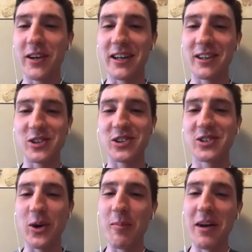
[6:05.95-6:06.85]
There's just
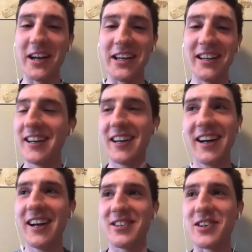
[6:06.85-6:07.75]
so many
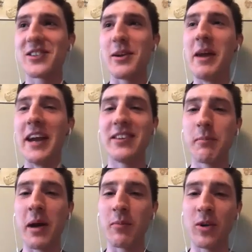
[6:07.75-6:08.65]
just amazing
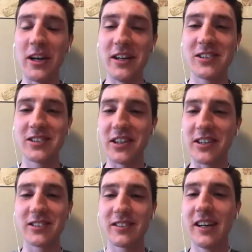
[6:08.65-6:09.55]
memories
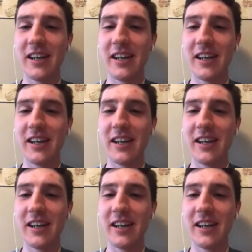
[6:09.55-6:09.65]
just